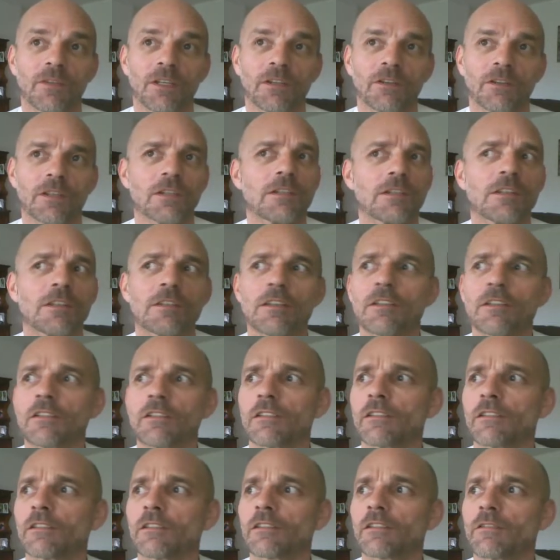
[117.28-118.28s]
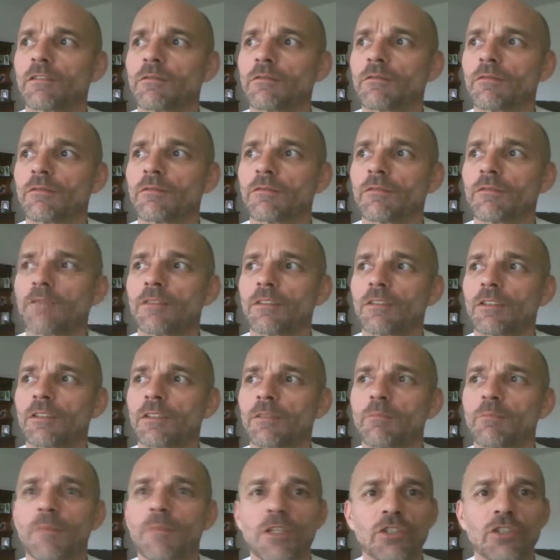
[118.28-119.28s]
This is the
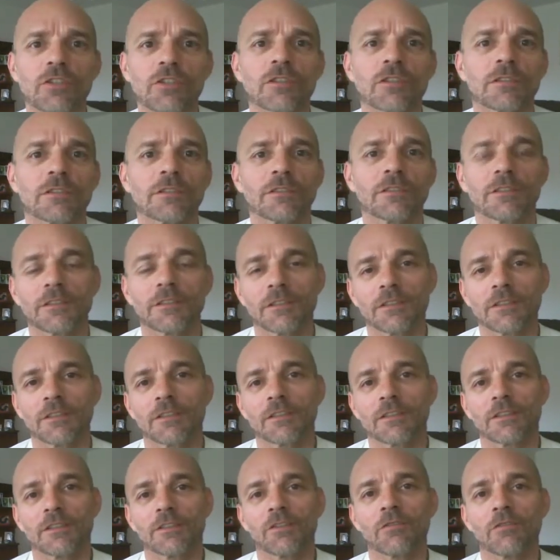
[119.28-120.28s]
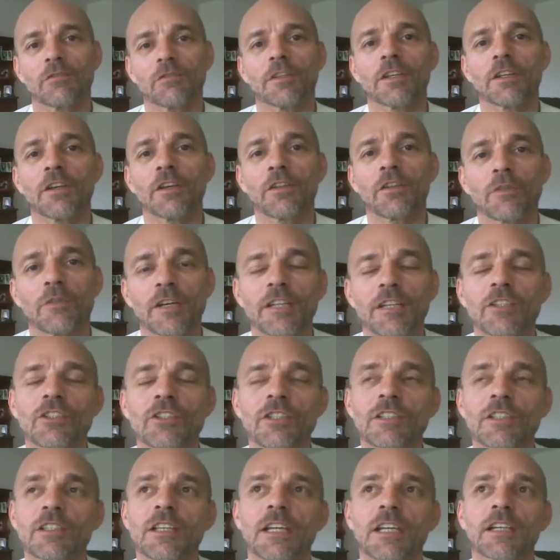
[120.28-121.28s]
mission of the other
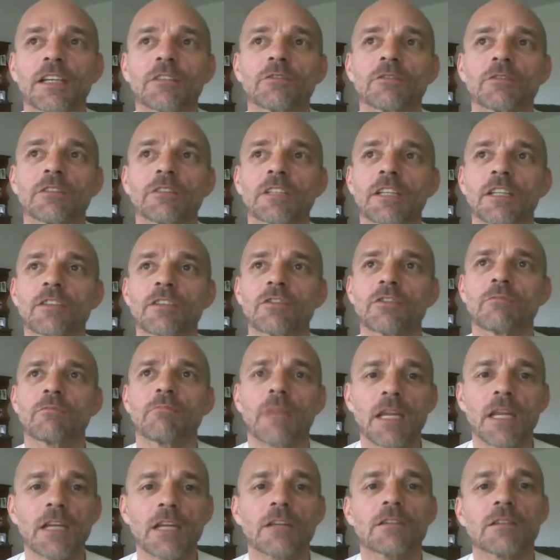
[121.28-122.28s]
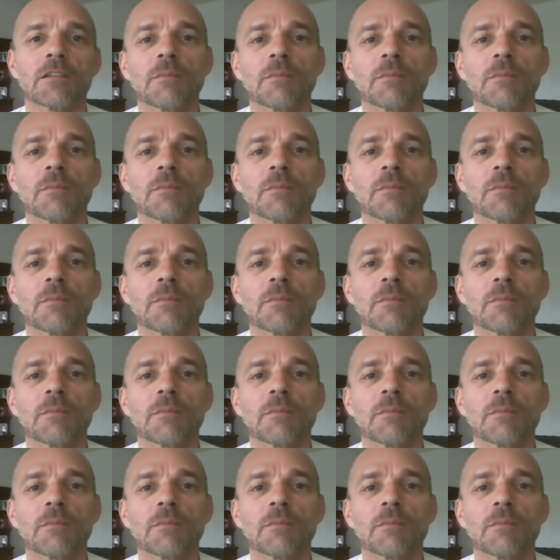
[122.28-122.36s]
energies now, is to make us